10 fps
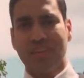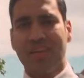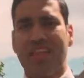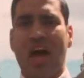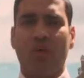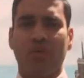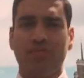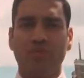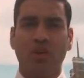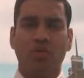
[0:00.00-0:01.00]
Now,
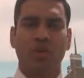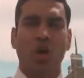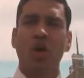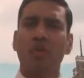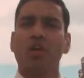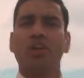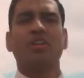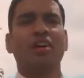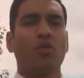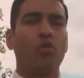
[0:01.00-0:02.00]
we'll talk about in
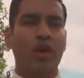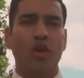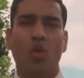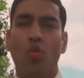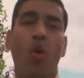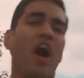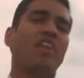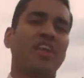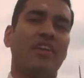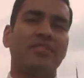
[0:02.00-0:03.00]
another video why they
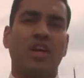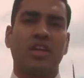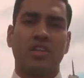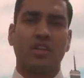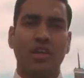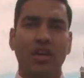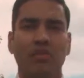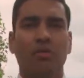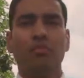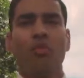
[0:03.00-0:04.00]
have done it,
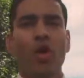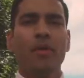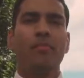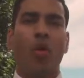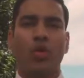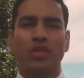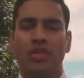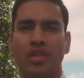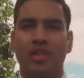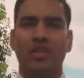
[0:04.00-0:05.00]
but more
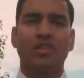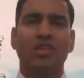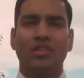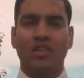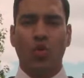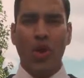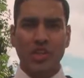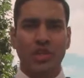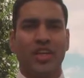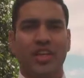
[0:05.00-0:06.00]
importantly, the
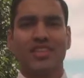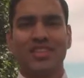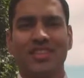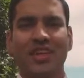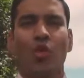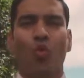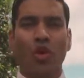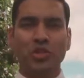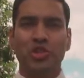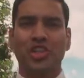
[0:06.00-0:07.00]
question is,
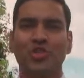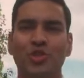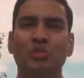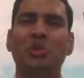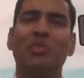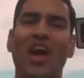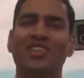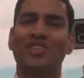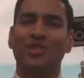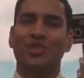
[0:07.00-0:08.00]
what should consumer
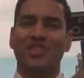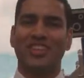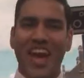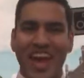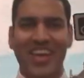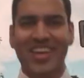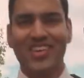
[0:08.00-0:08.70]
brands do today